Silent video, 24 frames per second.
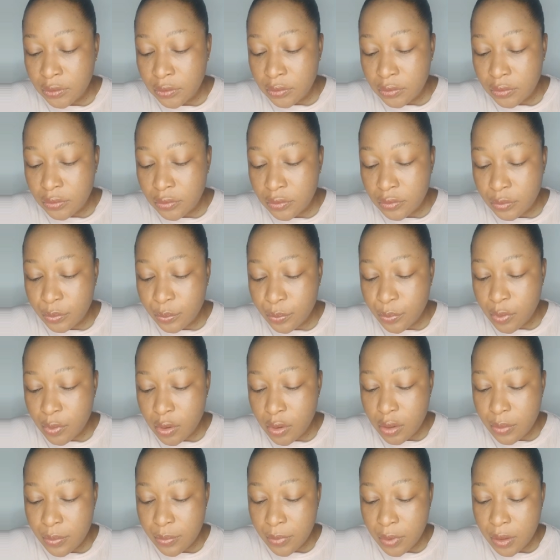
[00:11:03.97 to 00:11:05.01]

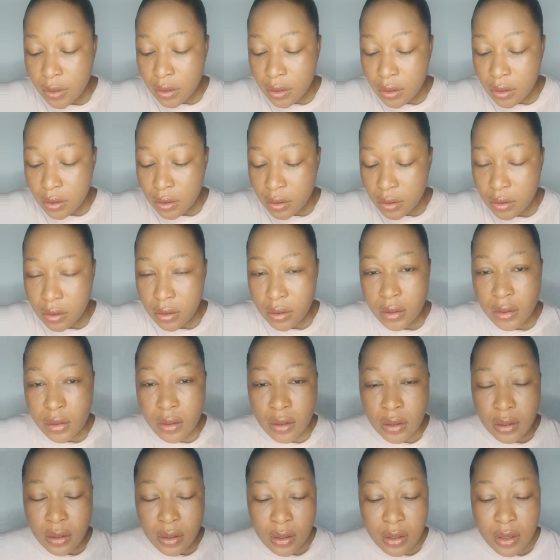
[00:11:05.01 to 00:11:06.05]
support me
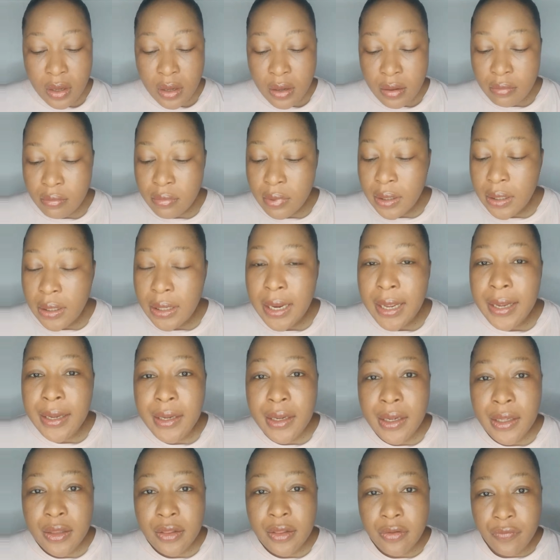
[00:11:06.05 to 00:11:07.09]
by
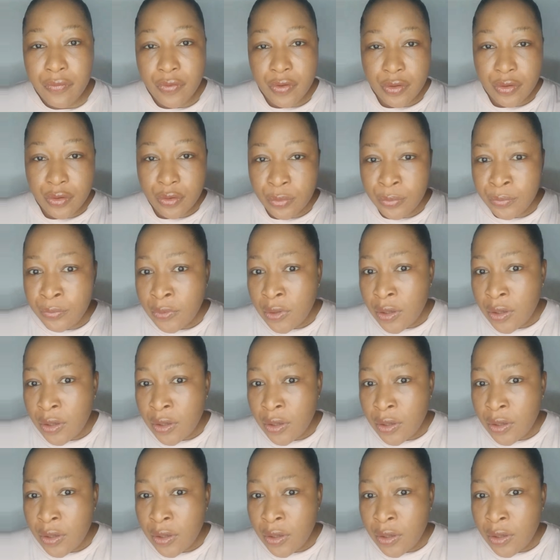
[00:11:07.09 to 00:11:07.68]
liking the video.